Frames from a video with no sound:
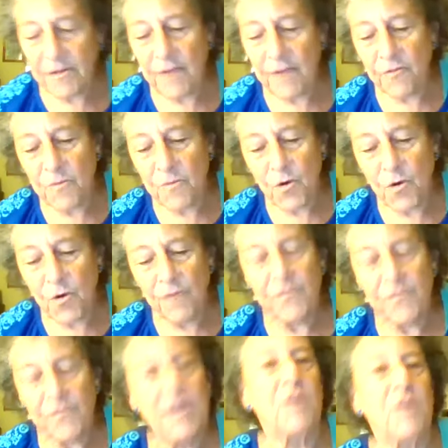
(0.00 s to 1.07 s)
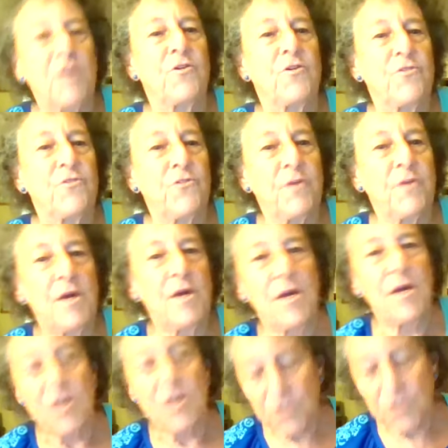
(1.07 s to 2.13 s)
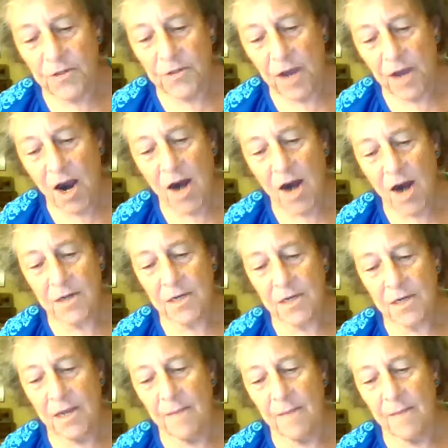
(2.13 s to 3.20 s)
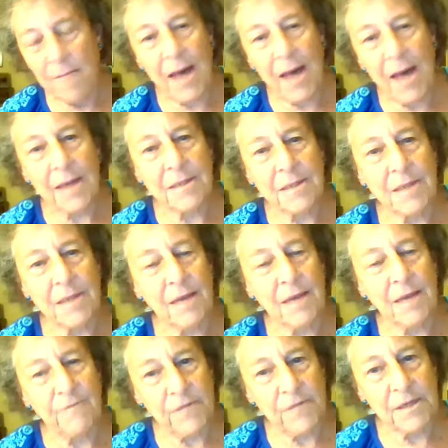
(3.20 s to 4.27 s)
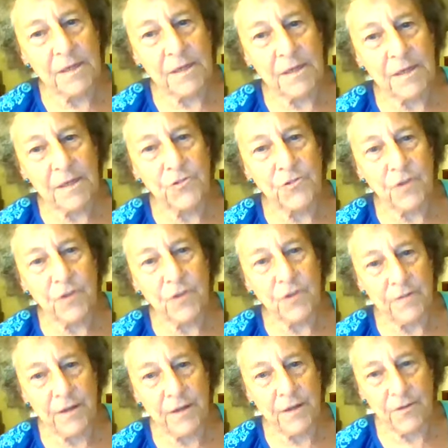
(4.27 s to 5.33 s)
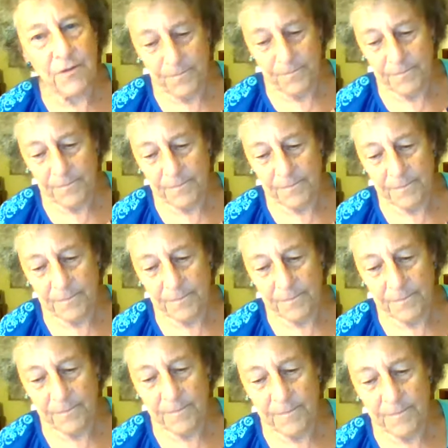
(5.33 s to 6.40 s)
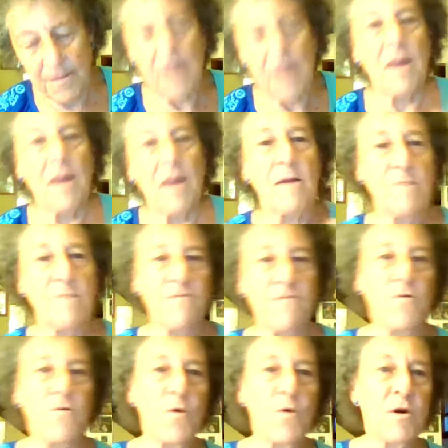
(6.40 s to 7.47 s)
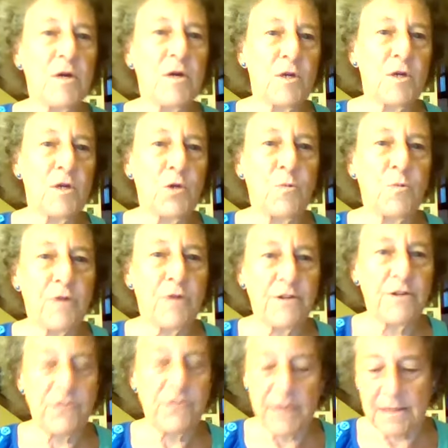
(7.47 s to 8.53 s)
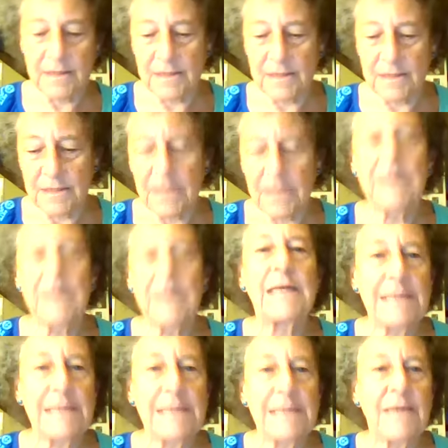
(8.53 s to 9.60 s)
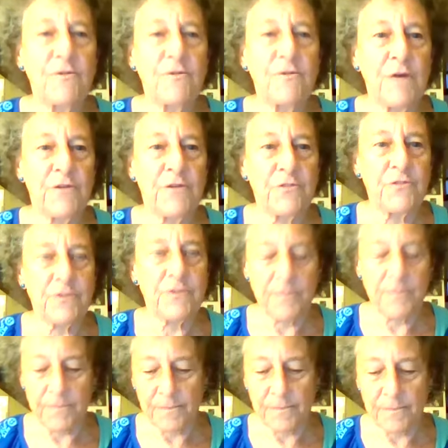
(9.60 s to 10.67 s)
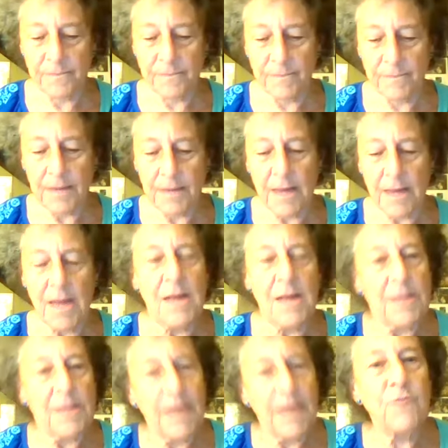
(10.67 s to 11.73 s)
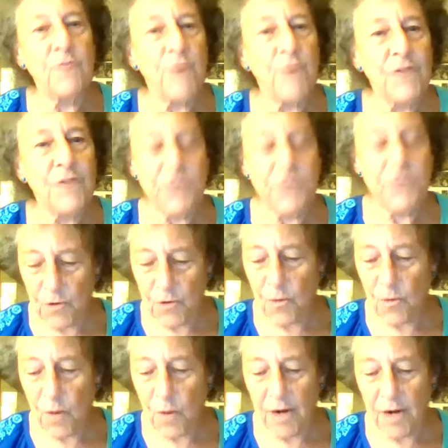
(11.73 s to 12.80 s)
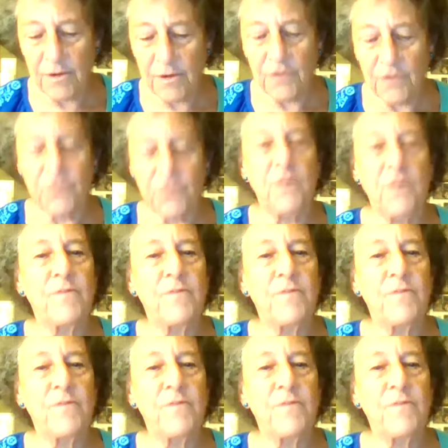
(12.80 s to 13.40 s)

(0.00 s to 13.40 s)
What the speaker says: from your fingers to the heart, mind, and feelings of another. Before you press send, let it rest. Let it rest in your awareness of the